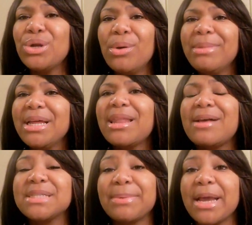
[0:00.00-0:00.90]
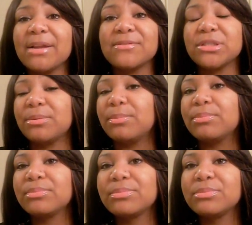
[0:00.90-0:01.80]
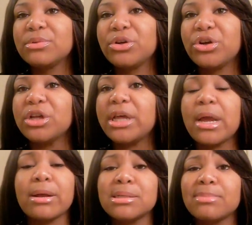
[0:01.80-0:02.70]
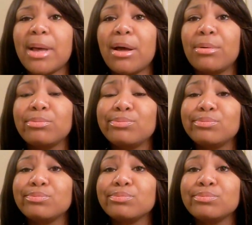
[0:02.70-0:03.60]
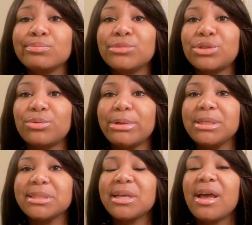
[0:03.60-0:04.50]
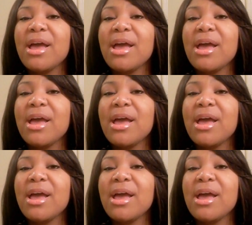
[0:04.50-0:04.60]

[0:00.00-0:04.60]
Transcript: normally the lifespan of some curly hair is about 2 weeks.